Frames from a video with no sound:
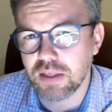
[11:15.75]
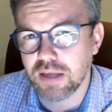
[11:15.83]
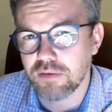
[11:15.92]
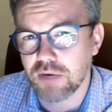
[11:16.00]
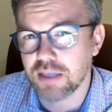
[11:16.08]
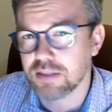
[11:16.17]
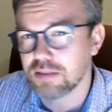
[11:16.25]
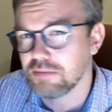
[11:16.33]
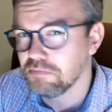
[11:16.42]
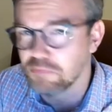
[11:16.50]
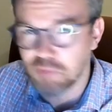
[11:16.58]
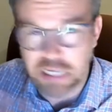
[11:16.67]
There where there's
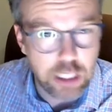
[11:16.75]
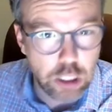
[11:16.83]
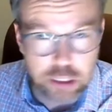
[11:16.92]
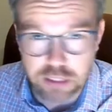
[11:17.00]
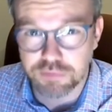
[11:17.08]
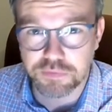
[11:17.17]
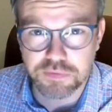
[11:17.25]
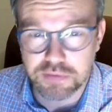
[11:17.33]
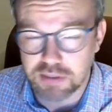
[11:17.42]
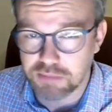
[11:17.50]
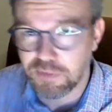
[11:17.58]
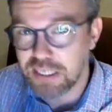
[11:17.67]
really lots of
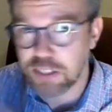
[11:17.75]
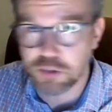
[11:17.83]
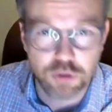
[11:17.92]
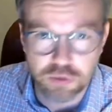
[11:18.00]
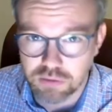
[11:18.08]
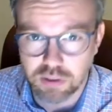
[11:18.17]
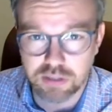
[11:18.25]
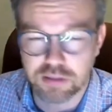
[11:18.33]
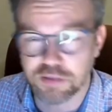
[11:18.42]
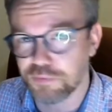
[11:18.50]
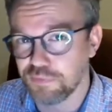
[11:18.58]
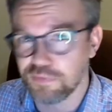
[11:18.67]
things to do, lots
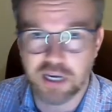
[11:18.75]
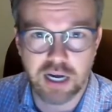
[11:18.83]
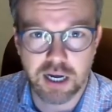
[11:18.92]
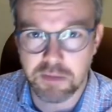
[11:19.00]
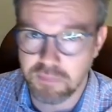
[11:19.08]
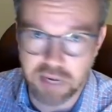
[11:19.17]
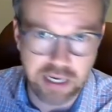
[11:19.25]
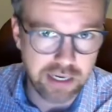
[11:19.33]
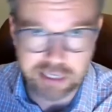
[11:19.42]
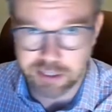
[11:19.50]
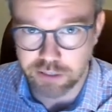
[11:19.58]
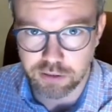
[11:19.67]
of um,
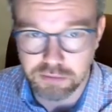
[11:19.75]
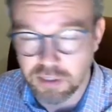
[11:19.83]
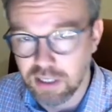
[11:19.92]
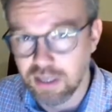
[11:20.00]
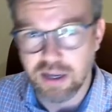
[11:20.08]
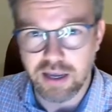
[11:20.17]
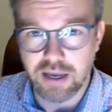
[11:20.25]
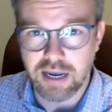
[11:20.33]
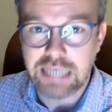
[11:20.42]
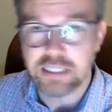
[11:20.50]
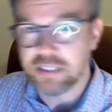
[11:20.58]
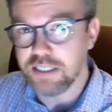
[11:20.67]
you know uh,
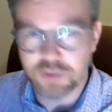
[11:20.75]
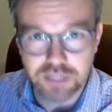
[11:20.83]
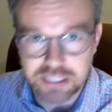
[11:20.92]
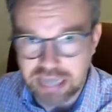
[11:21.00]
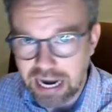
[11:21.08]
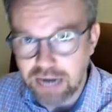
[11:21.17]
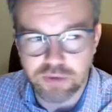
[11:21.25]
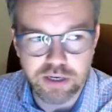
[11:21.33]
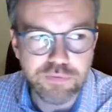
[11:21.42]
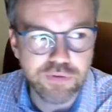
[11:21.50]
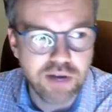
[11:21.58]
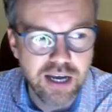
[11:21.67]
entities to interact with,